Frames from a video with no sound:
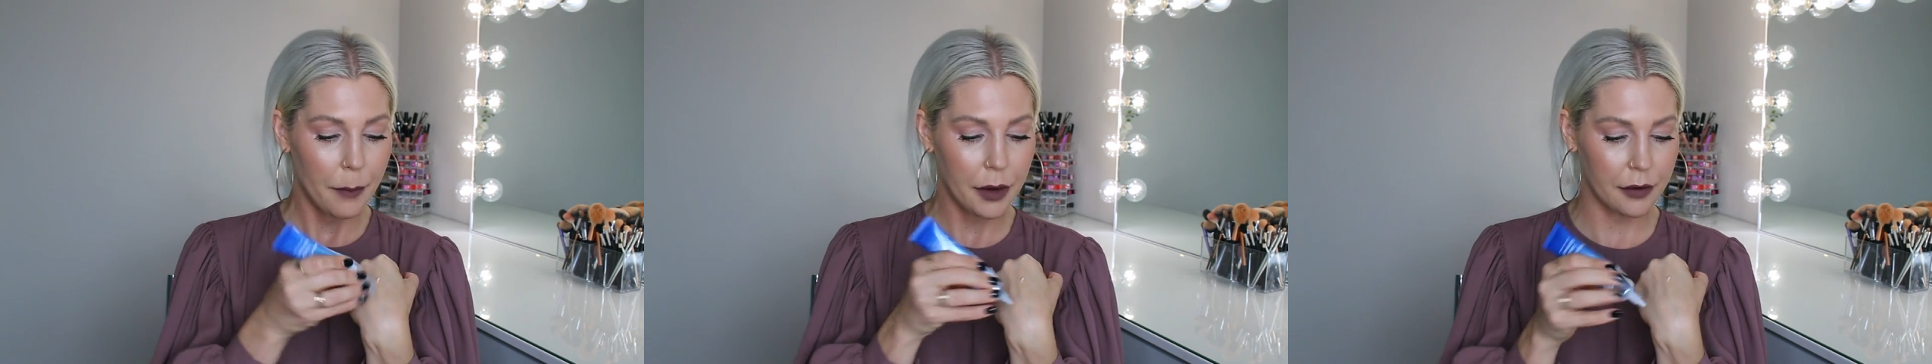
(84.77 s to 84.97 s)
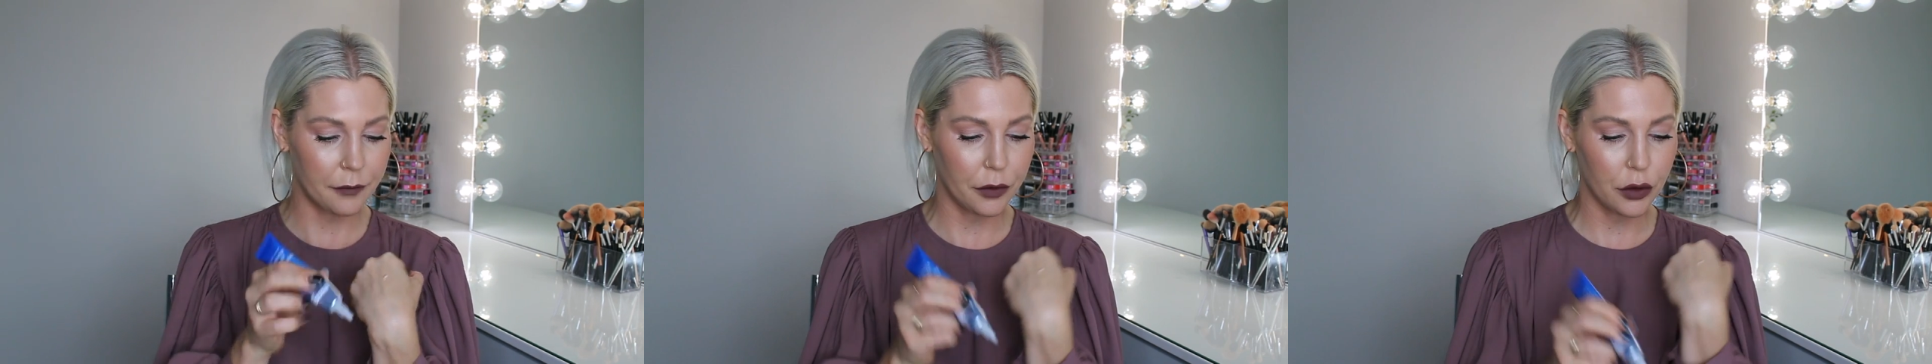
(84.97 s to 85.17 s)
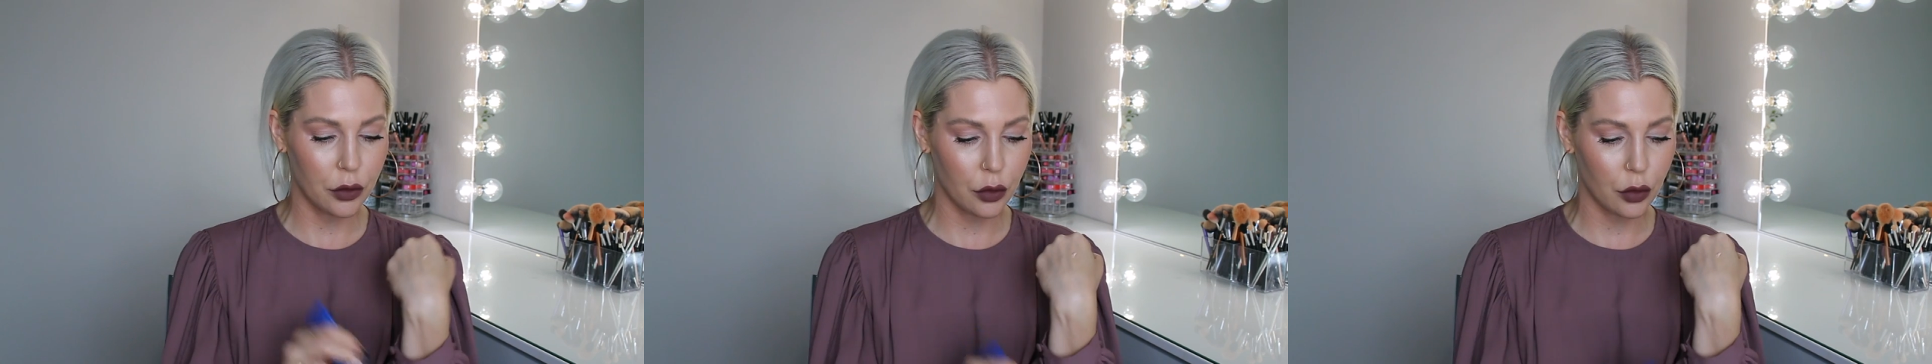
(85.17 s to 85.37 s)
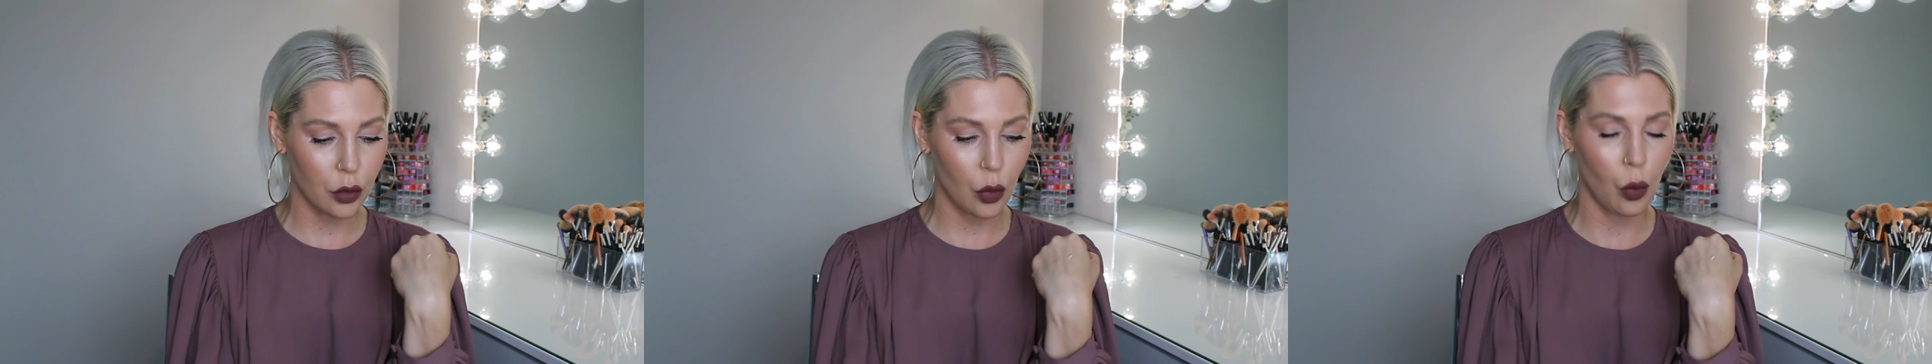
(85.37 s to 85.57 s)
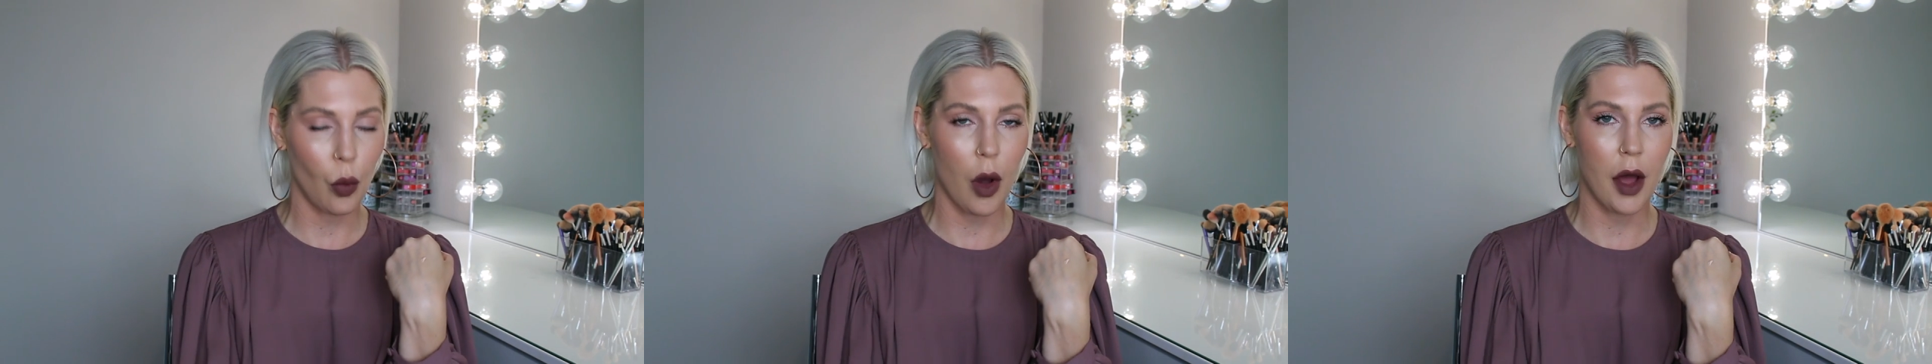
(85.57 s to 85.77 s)
But if
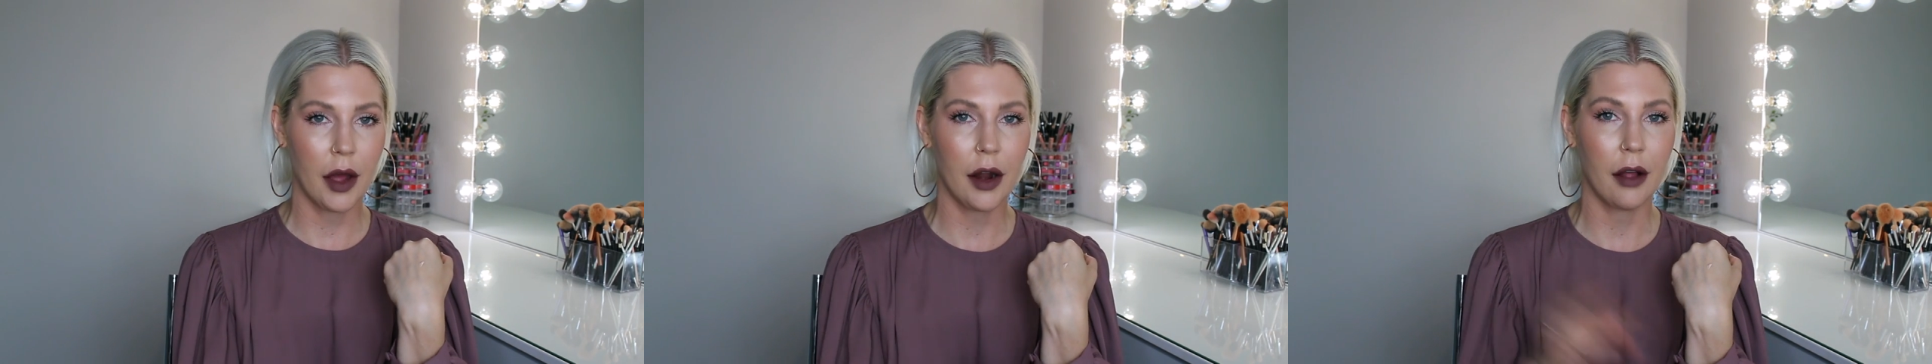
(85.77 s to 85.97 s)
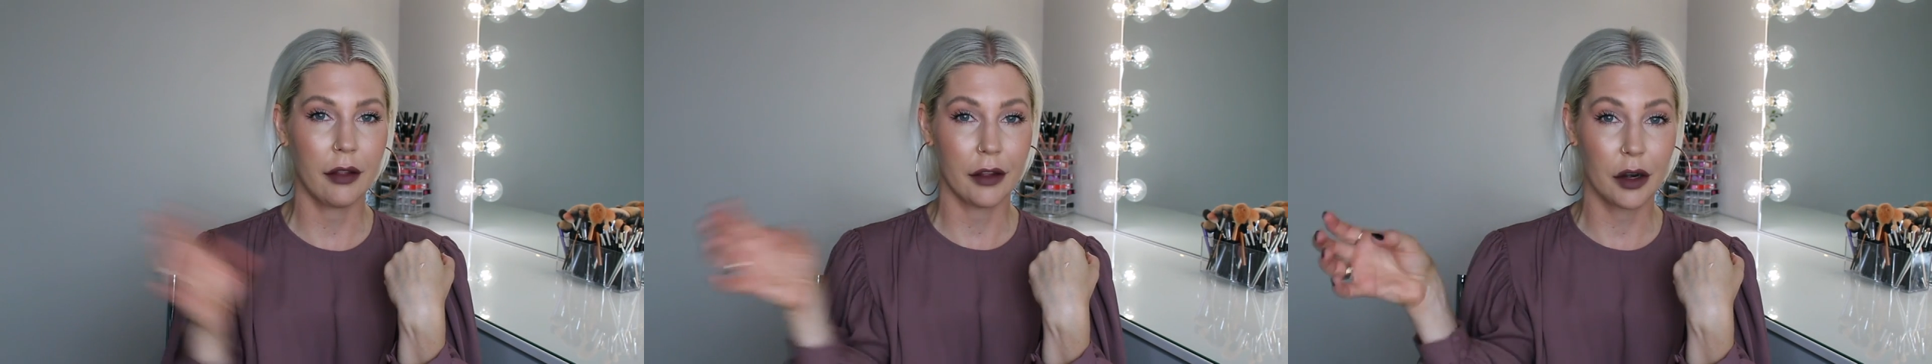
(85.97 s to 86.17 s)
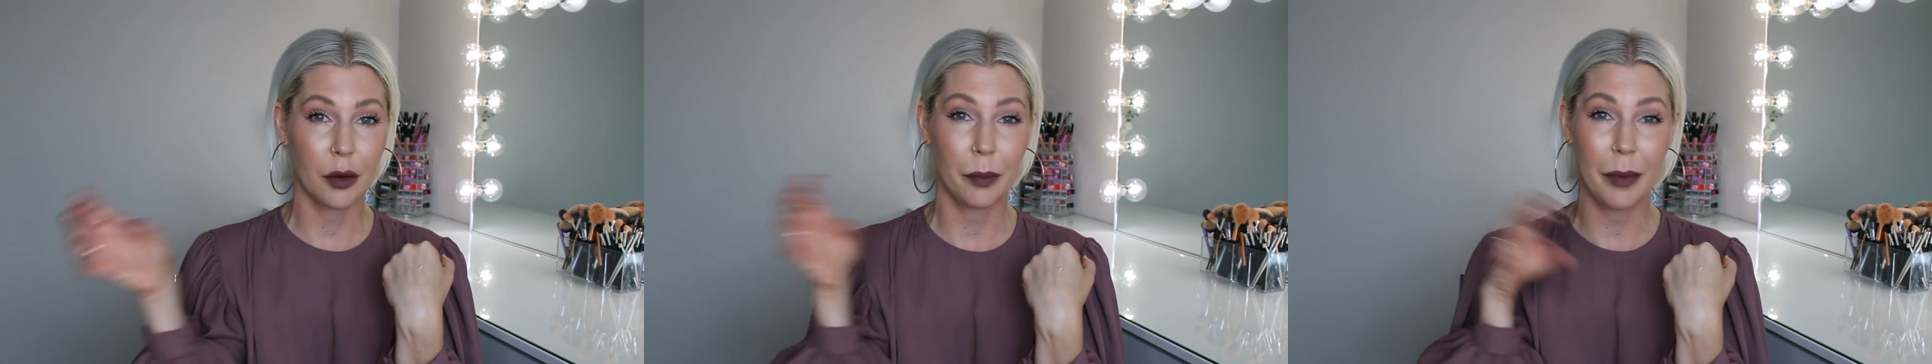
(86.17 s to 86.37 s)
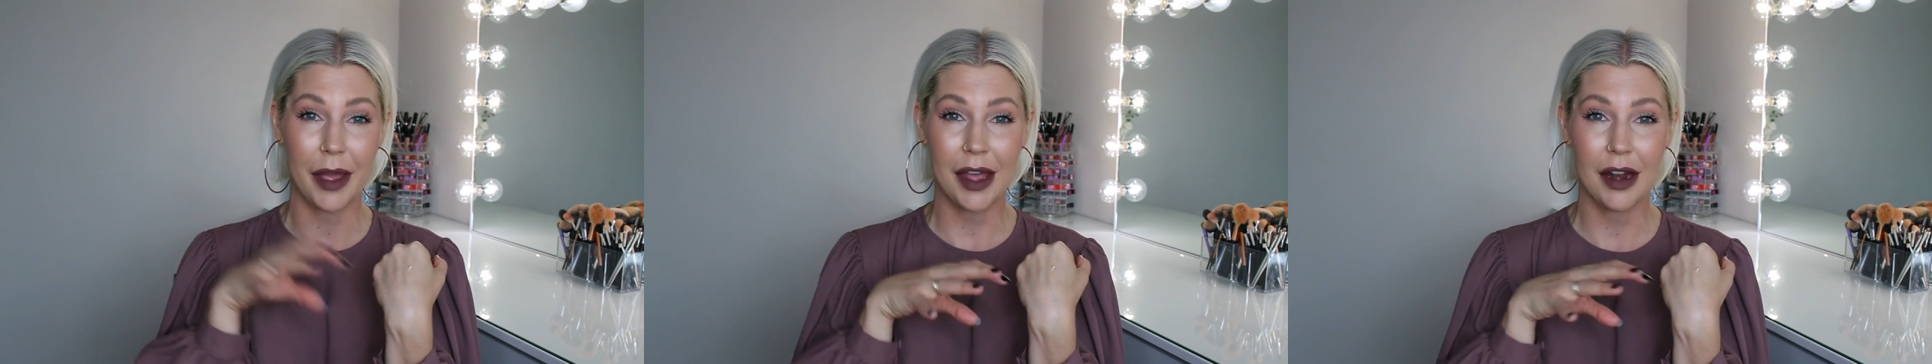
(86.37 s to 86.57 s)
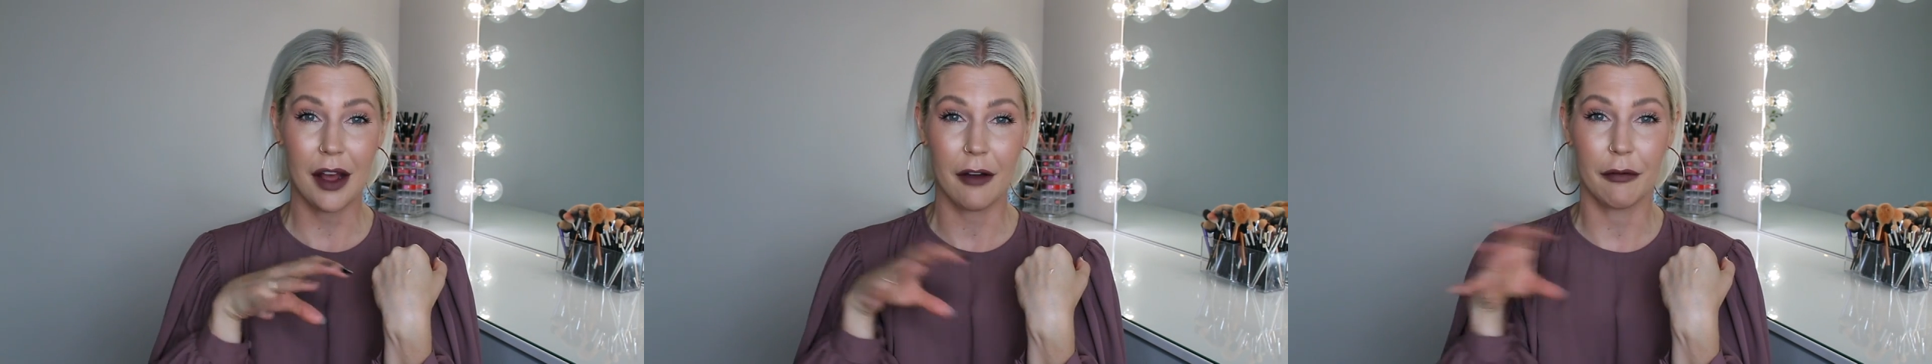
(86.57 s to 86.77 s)
you want a little bit